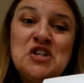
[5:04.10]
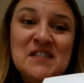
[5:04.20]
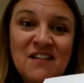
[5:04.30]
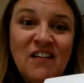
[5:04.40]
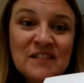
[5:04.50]

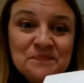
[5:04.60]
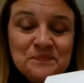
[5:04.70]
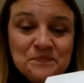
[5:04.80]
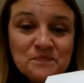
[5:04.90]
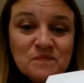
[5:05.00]
on,
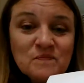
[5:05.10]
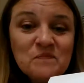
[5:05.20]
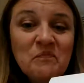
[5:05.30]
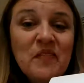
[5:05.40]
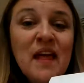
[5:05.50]

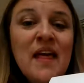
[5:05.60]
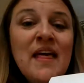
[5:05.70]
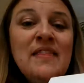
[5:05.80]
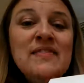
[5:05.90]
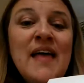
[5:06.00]

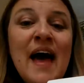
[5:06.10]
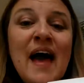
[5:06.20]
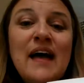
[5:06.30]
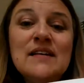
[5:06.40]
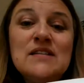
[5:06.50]
that
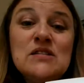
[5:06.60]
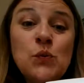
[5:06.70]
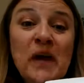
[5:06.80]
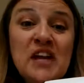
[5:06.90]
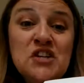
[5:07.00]

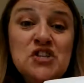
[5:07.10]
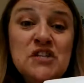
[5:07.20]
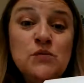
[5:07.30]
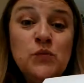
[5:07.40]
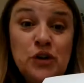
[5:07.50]
switch,
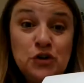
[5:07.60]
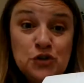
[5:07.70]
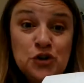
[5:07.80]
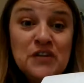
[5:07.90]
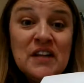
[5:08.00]
when you
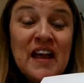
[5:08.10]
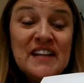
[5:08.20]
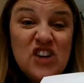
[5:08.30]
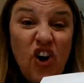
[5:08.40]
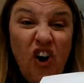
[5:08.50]
turn the lights
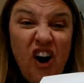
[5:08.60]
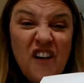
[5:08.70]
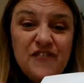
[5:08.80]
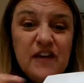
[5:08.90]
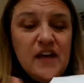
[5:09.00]
off,
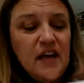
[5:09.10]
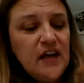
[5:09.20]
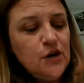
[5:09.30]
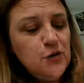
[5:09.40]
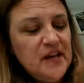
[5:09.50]
it
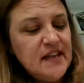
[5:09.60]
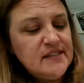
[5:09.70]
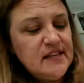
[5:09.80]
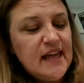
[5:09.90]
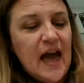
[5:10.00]
creates a
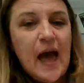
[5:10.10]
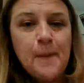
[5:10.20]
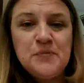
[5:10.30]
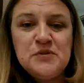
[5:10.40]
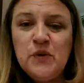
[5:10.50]
gap
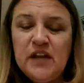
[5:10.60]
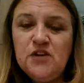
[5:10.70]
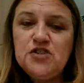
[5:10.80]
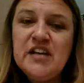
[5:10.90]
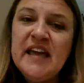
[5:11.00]
so
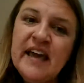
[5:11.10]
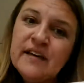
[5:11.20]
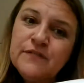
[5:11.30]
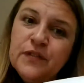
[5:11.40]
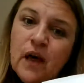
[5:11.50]
energy can't
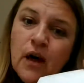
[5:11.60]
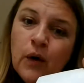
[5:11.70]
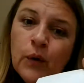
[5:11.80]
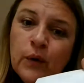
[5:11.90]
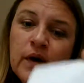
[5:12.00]

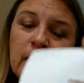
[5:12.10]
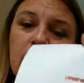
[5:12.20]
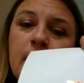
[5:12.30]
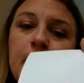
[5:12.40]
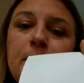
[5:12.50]
flow.
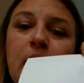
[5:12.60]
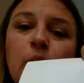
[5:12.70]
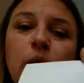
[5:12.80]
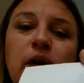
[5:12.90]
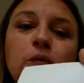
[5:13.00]
But
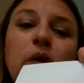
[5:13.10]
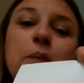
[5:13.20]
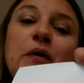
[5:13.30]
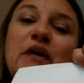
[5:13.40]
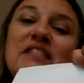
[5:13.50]
when we
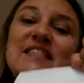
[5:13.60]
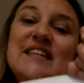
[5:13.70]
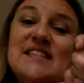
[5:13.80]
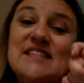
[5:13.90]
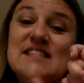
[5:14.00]
put
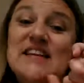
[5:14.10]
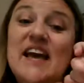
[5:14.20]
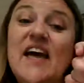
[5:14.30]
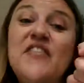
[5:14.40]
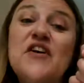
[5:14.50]
this
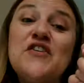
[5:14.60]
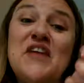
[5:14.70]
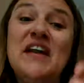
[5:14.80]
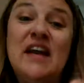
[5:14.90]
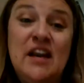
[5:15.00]
together,
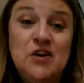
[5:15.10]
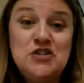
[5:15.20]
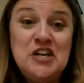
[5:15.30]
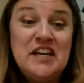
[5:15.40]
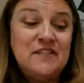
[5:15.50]
then
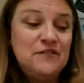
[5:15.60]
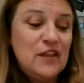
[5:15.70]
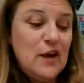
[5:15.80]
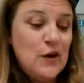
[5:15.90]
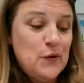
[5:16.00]
energy can
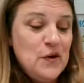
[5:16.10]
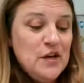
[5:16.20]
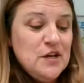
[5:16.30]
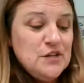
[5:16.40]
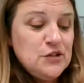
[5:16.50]
flow.
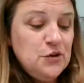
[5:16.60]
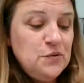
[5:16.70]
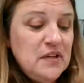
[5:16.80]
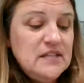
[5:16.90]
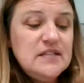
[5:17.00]
So you
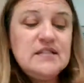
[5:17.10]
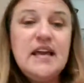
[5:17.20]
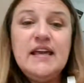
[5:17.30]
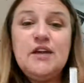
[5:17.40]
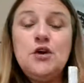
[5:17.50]
need to
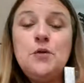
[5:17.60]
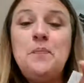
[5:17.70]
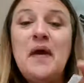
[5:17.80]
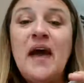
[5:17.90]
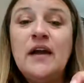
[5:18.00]
take your
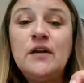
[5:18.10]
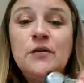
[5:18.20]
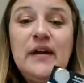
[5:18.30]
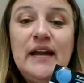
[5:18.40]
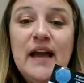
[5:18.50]

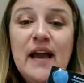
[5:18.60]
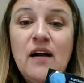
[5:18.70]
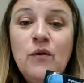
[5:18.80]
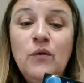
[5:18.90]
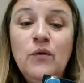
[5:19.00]
battery
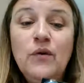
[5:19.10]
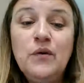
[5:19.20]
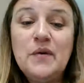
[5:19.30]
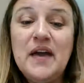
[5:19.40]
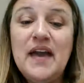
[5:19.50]
now,
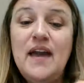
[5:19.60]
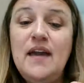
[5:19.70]
okay?